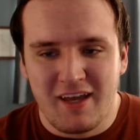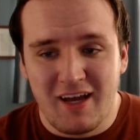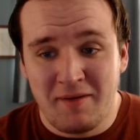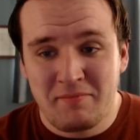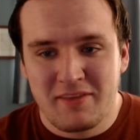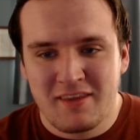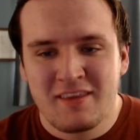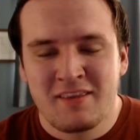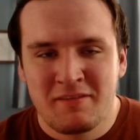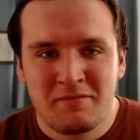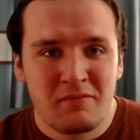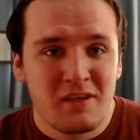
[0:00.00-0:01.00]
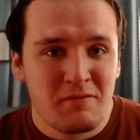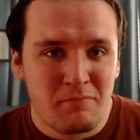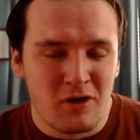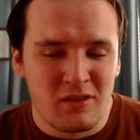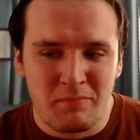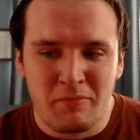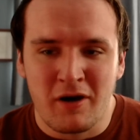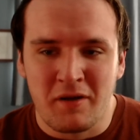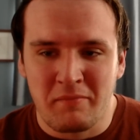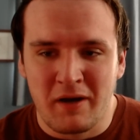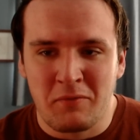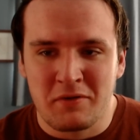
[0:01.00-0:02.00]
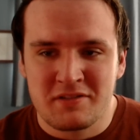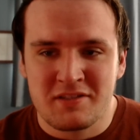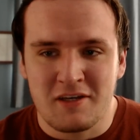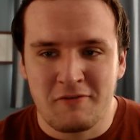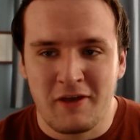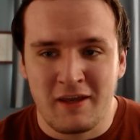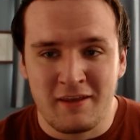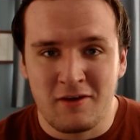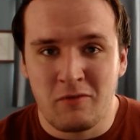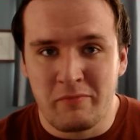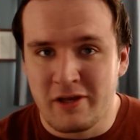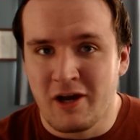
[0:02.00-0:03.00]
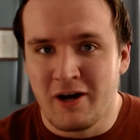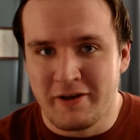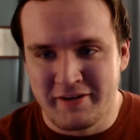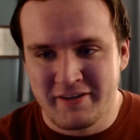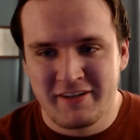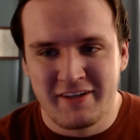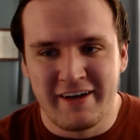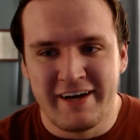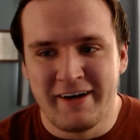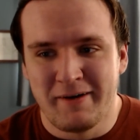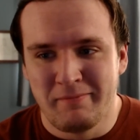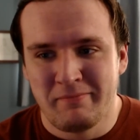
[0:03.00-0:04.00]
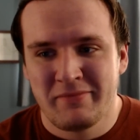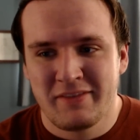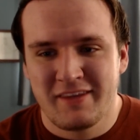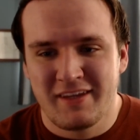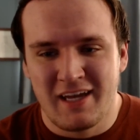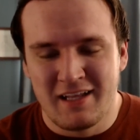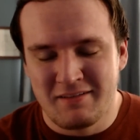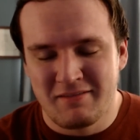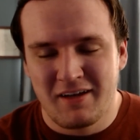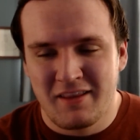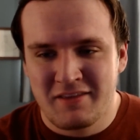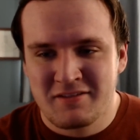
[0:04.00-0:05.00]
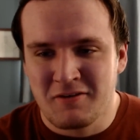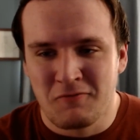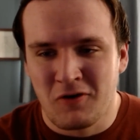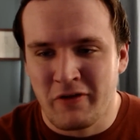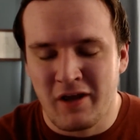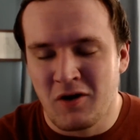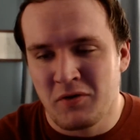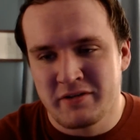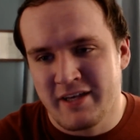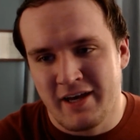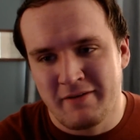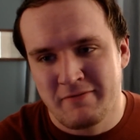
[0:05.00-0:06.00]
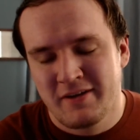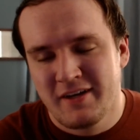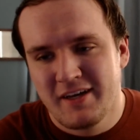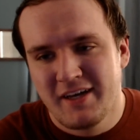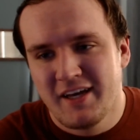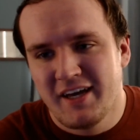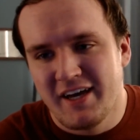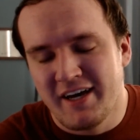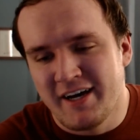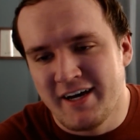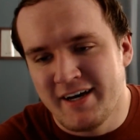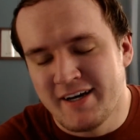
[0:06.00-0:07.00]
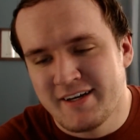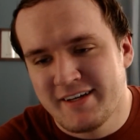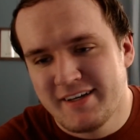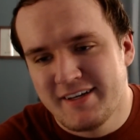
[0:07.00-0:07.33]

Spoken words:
Pardon the pun, but I want to see if they can go beyond. And so far they always have. Gosh.